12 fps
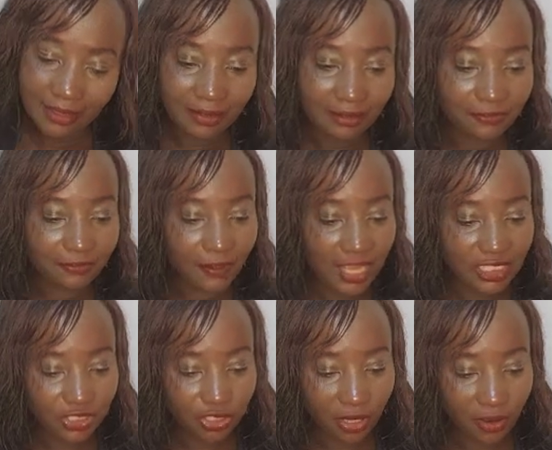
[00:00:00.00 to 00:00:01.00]

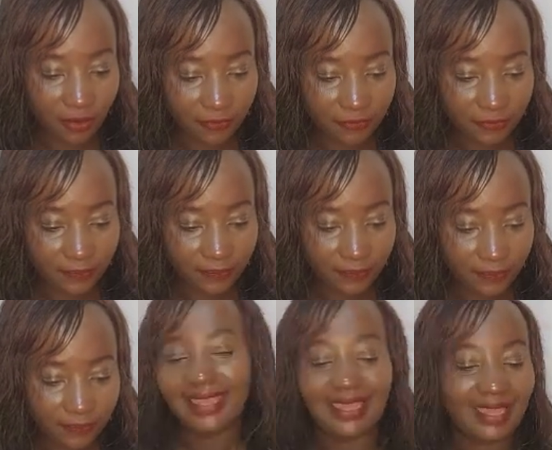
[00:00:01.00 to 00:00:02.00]
verse 12.
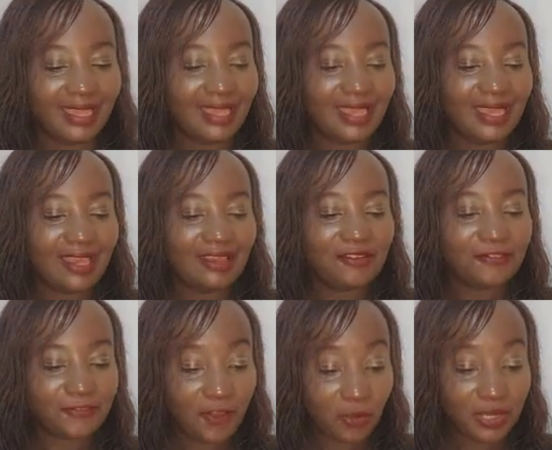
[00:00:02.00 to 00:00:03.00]

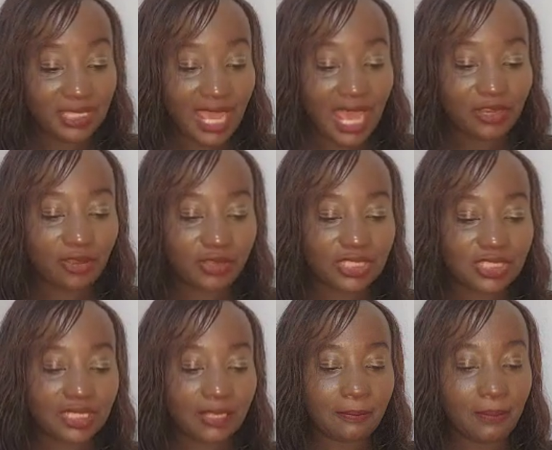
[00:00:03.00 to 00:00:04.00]
For we dare
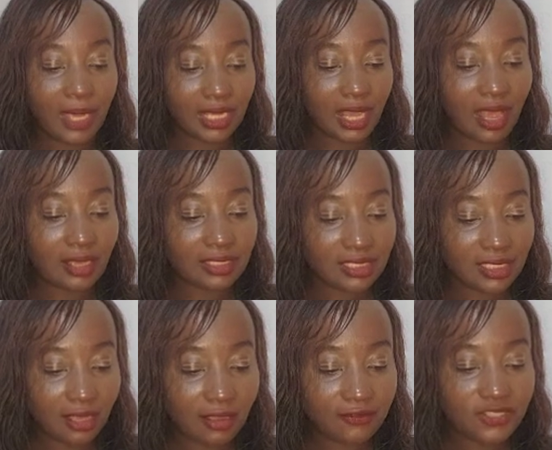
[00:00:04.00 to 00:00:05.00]
not make
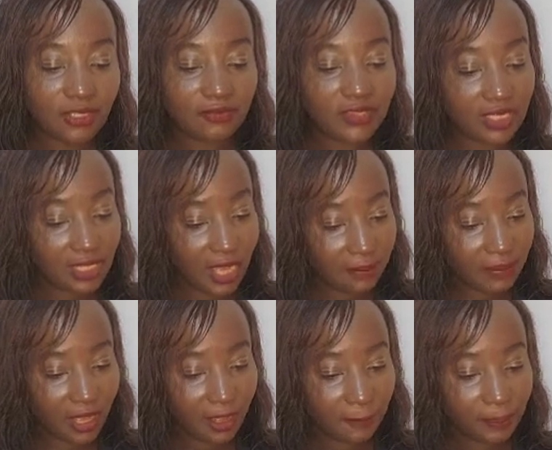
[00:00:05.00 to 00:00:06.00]
ourselves of the
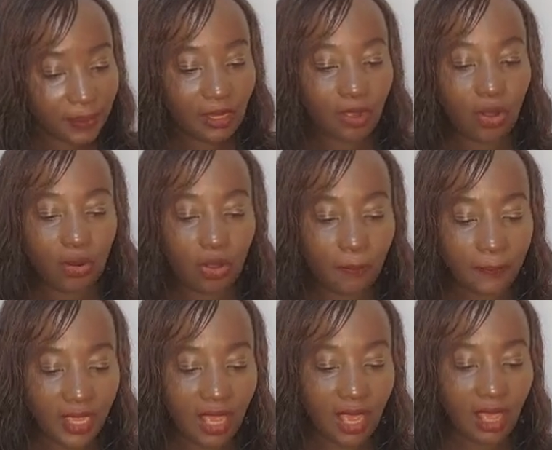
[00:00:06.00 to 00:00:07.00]
number, or
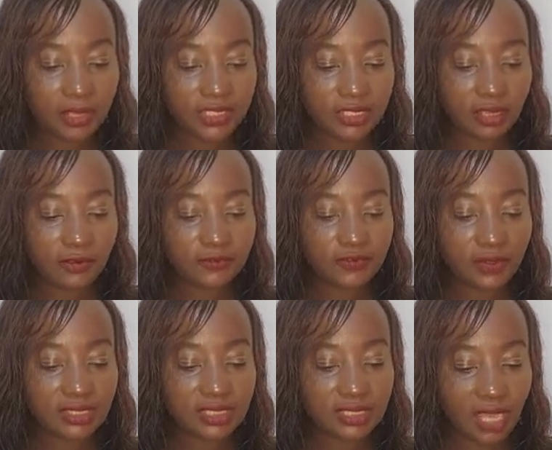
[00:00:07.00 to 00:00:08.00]
compare ourselves
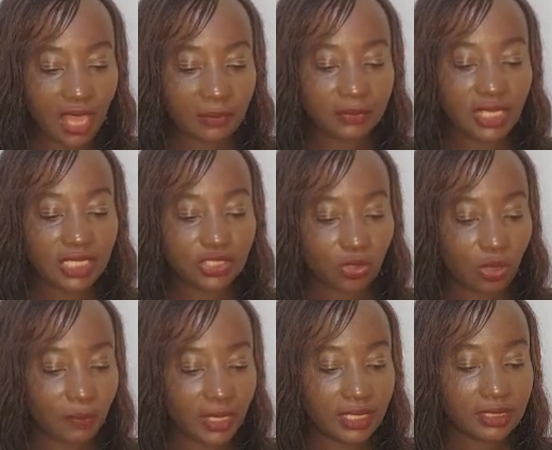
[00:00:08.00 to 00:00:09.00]
with some that
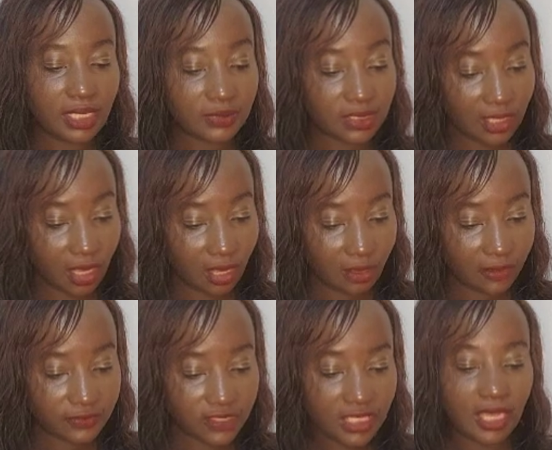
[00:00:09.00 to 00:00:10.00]
commend
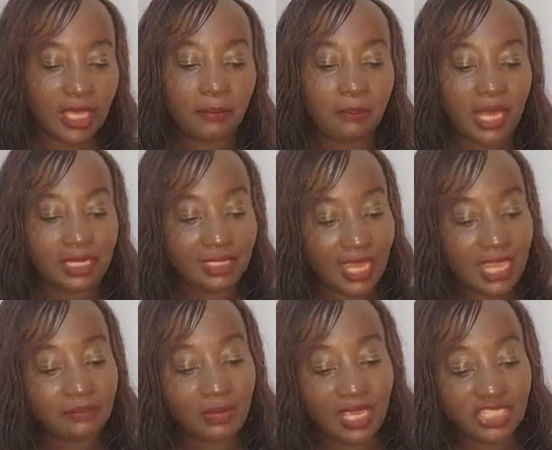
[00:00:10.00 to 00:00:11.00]
themselves, but they
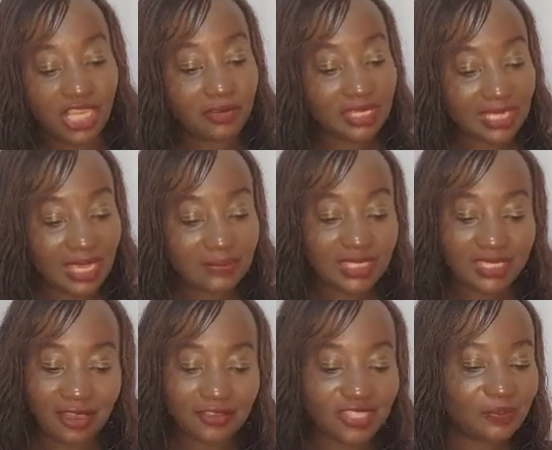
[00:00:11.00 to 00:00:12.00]
measuring
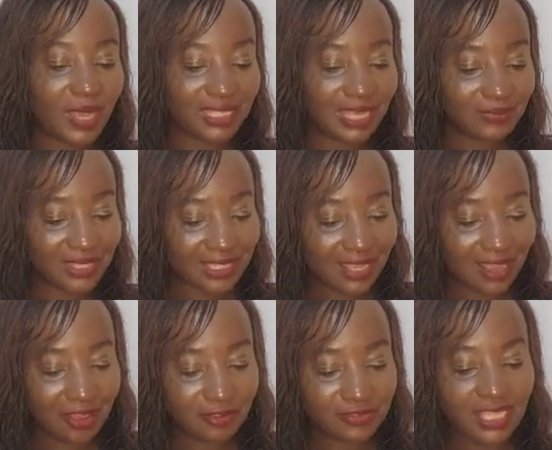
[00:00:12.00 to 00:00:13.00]
themselves by
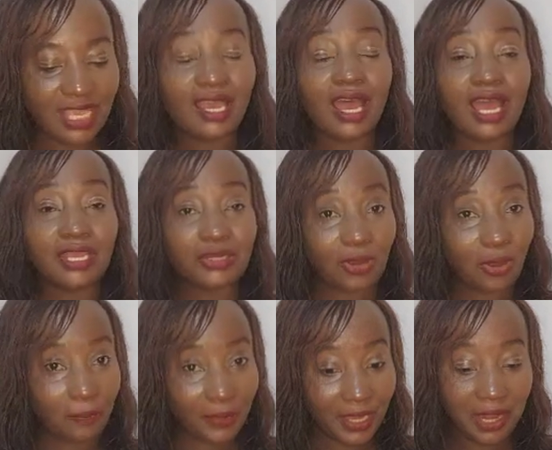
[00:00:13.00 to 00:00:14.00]
themselves and
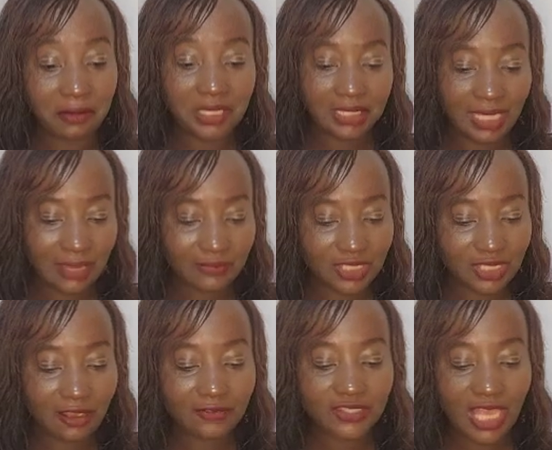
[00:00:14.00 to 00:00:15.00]
comparing
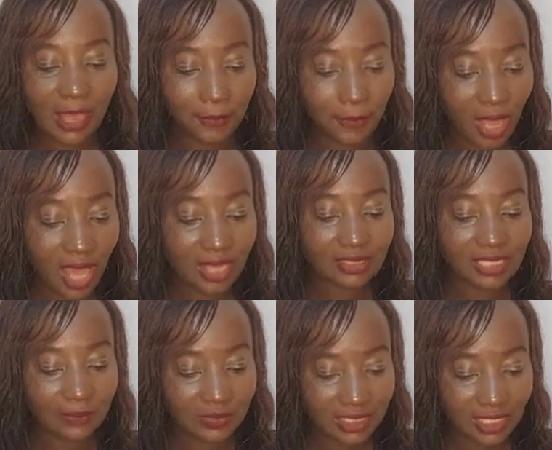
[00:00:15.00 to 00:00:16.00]
themselves among
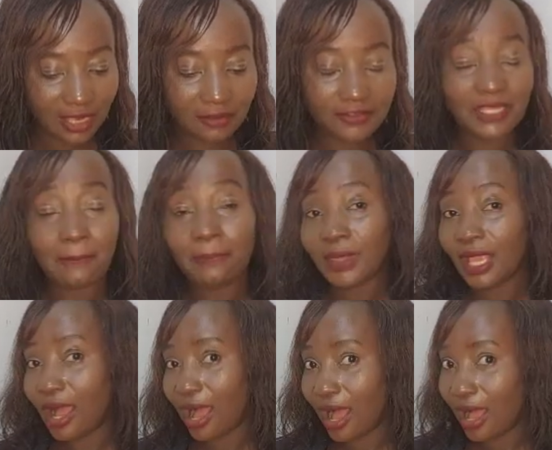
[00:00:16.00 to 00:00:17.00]
themselves
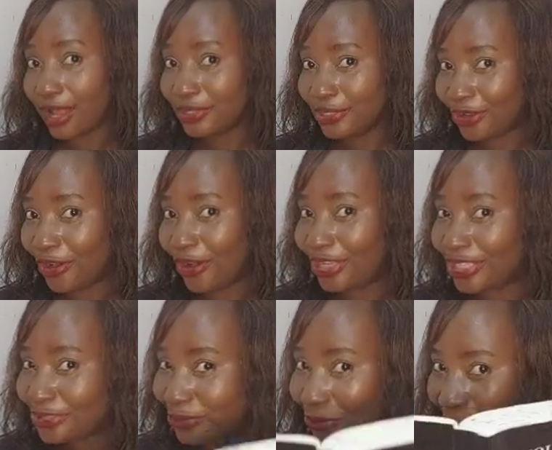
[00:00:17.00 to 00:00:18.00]
are
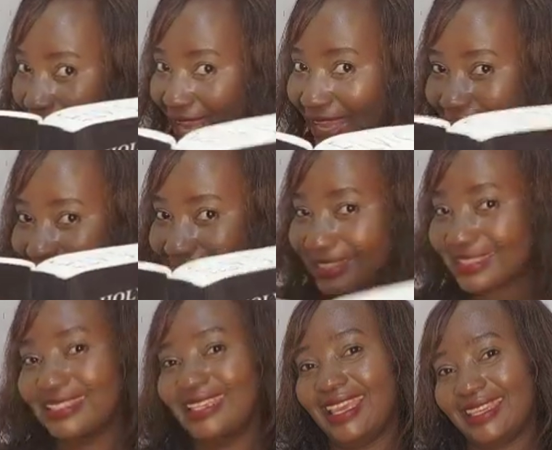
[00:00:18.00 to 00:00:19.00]
not wise.
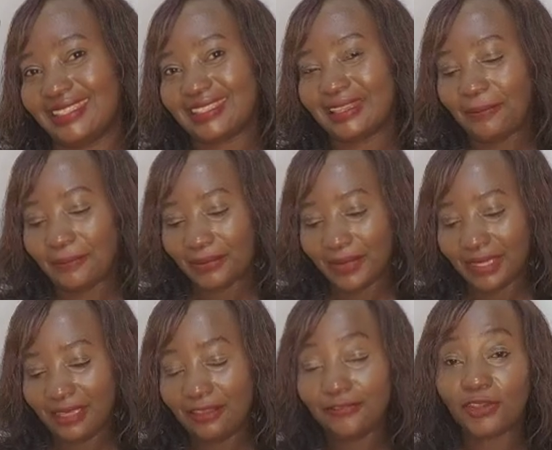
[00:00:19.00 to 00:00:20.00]
Yes,
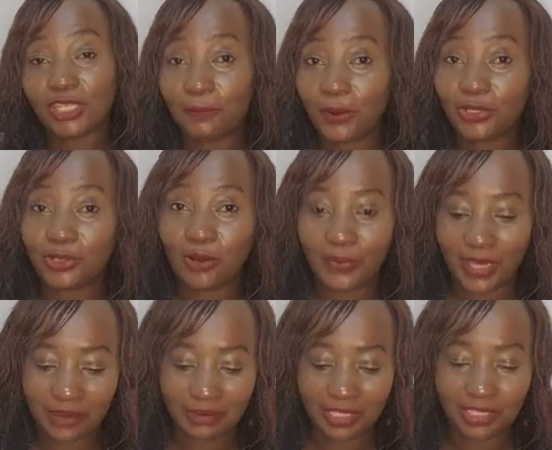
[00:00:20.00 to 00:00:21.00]
if you keep on
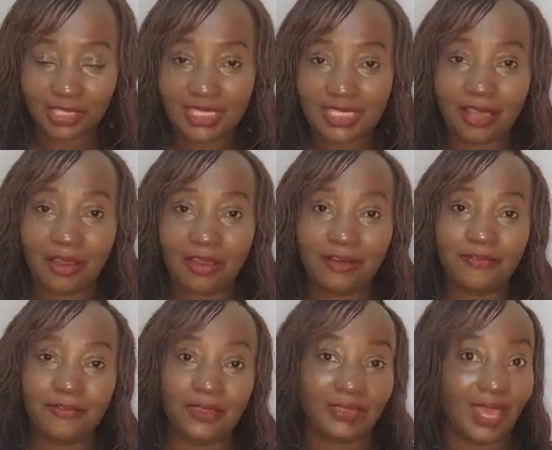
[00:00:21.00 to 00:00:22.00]
comparing
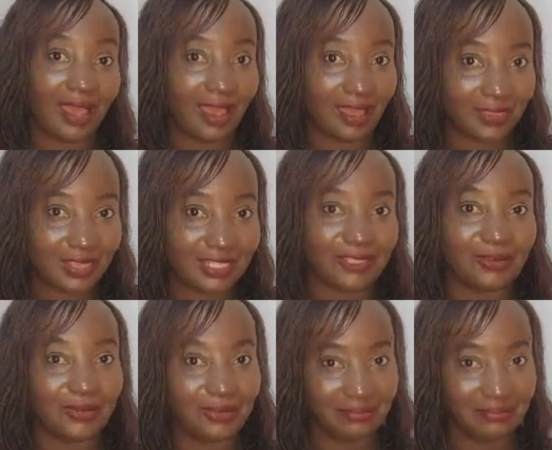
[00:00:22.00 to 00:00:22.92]
yourself with others, or